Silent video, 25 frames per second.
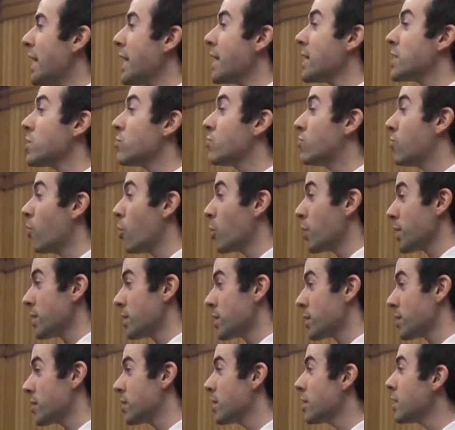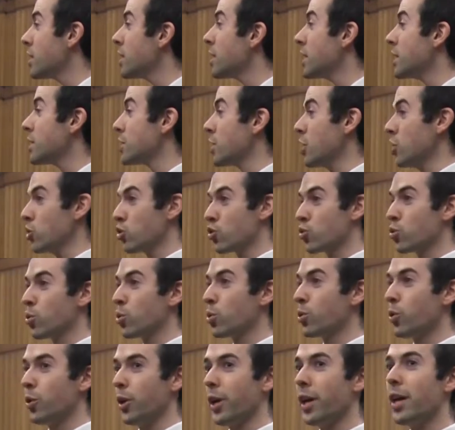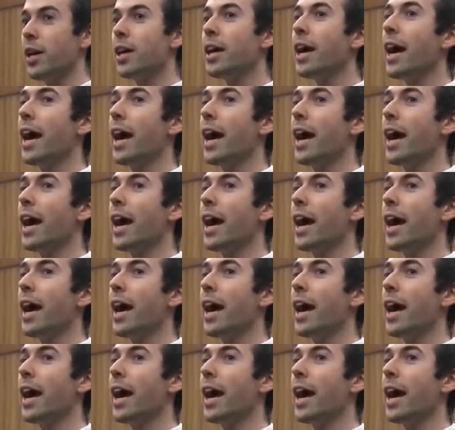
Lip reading: his voice is extraordinary.